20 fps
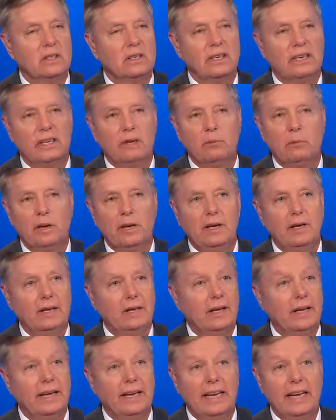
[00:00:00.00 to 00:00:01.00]
He ran
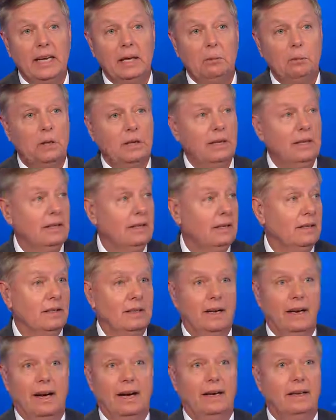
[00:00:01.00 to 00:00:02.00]
a campaign that
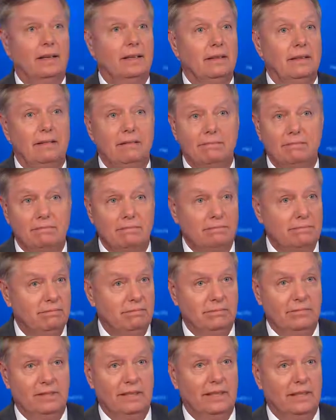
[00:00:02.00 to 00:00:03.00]
I didn't
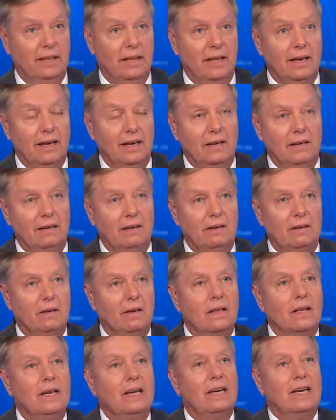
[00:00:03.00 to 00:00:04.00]
like at
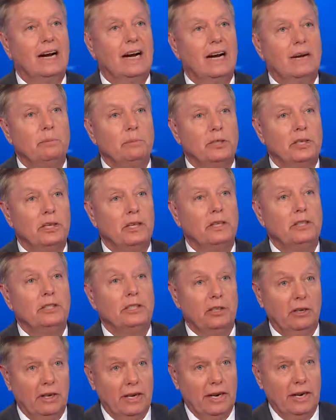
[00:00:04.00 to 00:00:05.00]
all. I'm telling
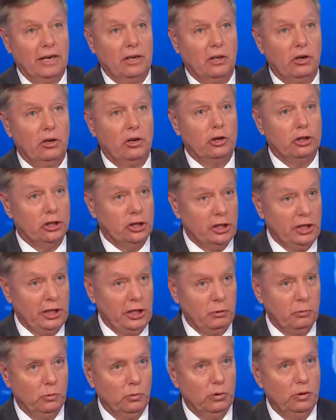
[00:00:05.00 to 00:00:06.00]
you, I lost,
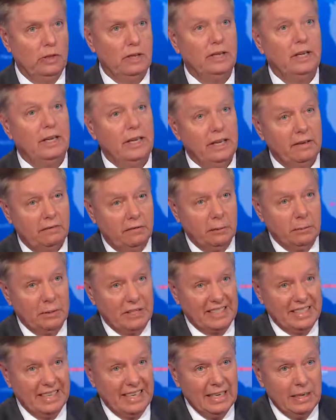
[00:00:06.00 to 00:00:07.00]
he won. And from the
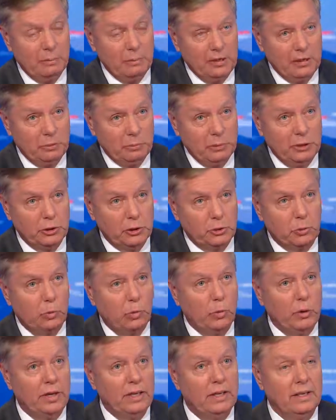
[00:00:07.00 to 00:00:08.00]
time he's been
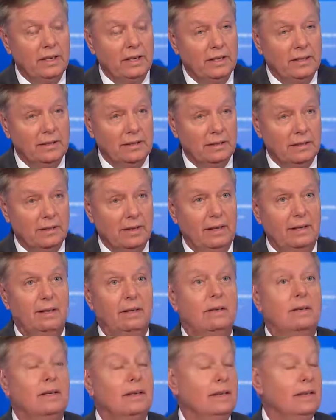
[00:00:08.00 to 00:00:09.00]
sworn in until
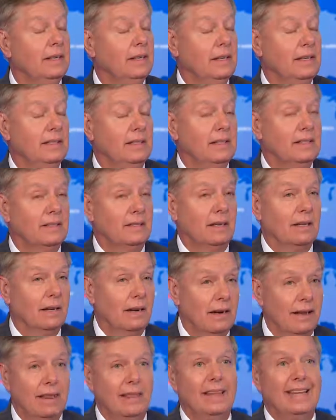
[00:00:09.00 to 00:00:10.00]
now, he says a
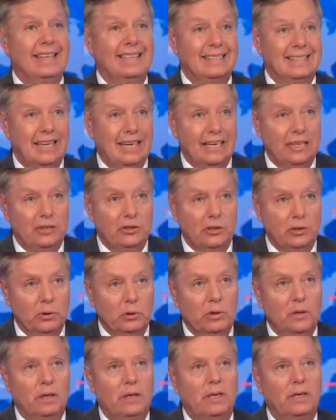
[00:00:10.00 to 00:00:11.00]
lot of things I
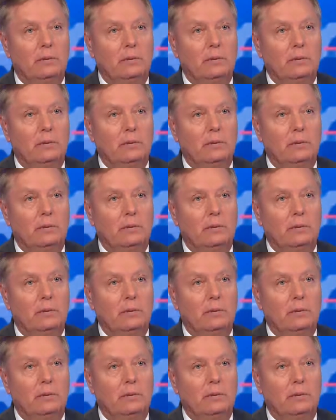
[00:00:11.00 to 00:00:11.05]
don't like,